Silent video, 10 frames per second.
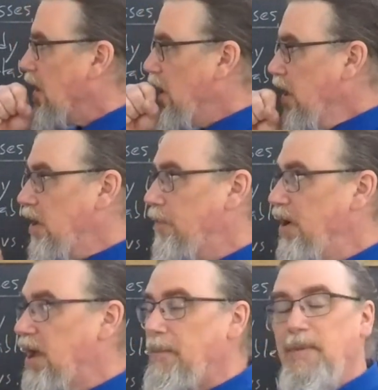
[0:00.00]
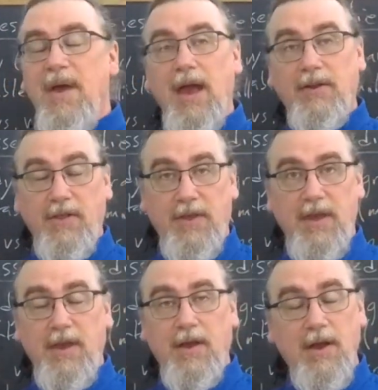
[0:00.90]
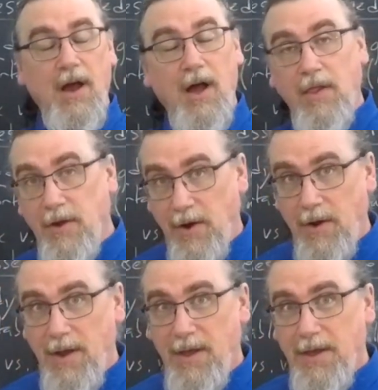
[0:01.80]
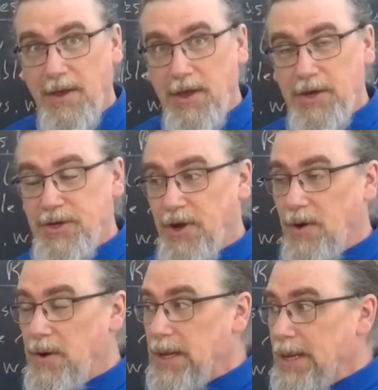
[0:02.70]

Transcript: But coming back to the color issue,